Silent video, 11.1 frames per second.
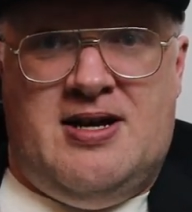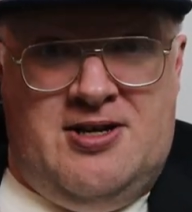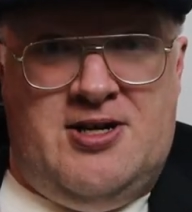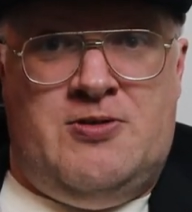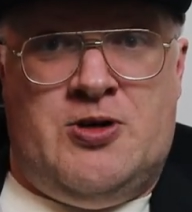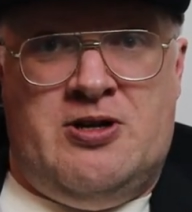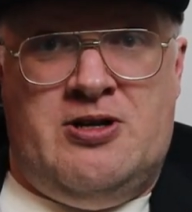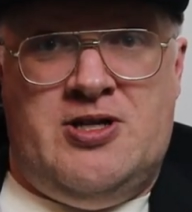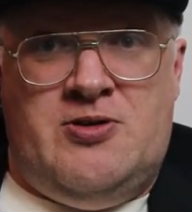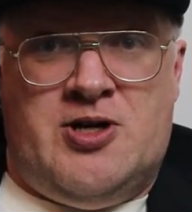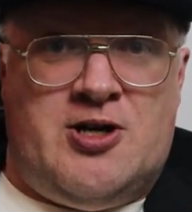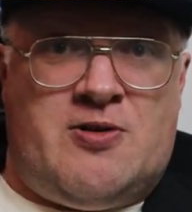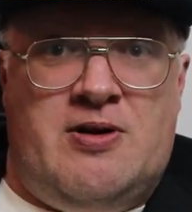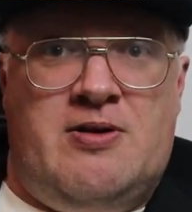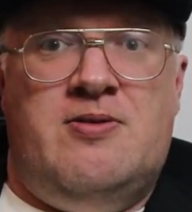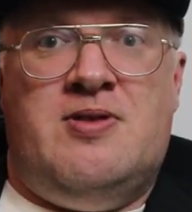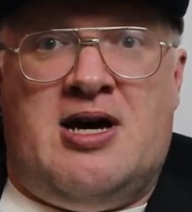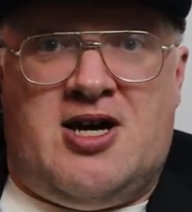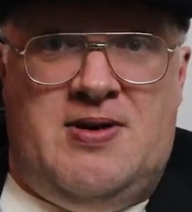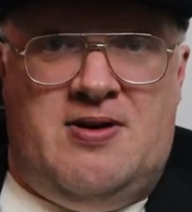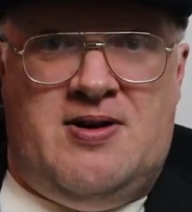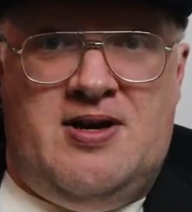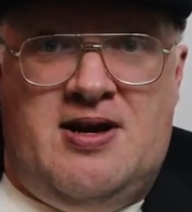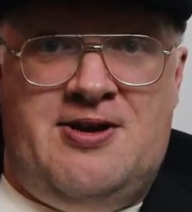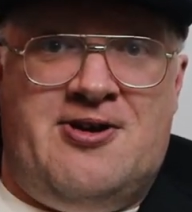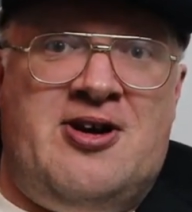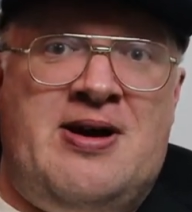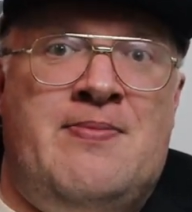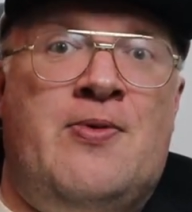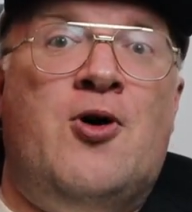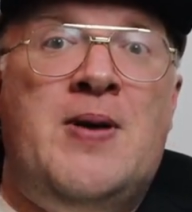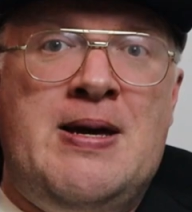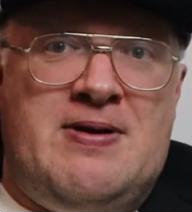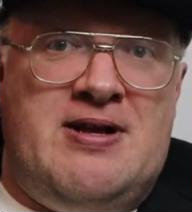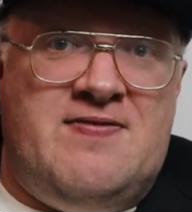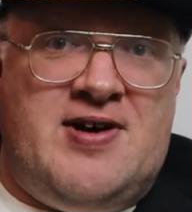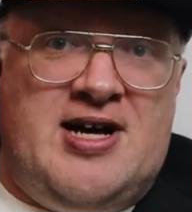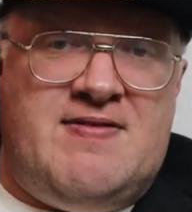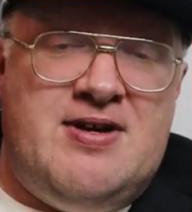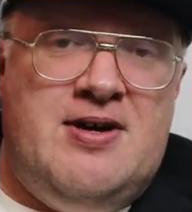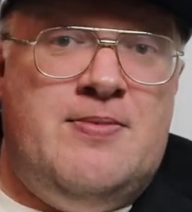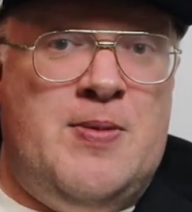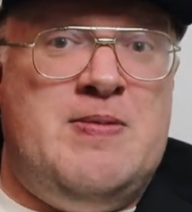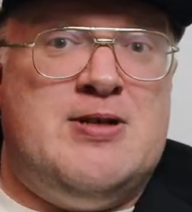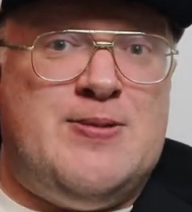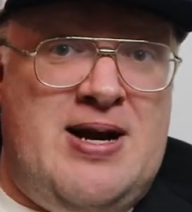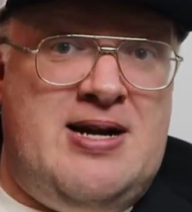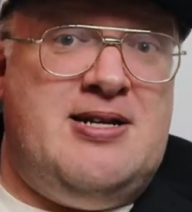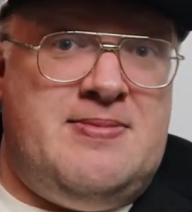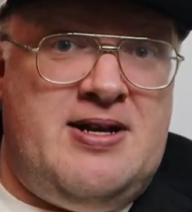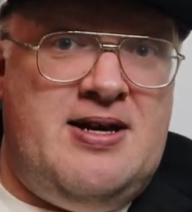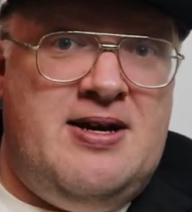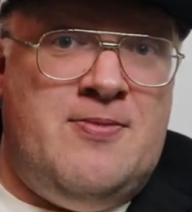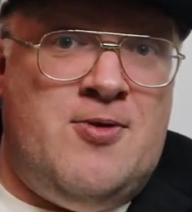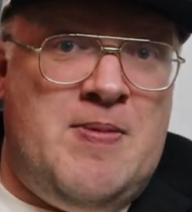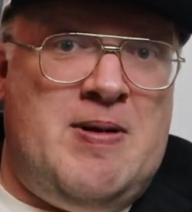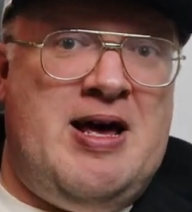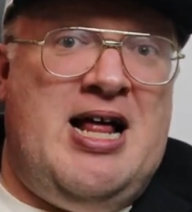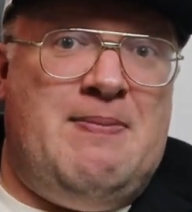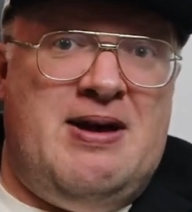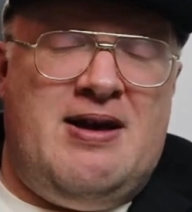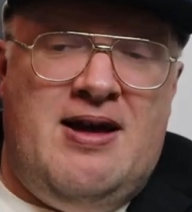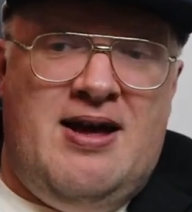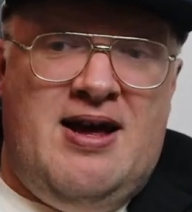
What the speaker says: And you know what you're going to do? You're going to grow that community, and you're going to get more people involved, more people spending money, more people helping.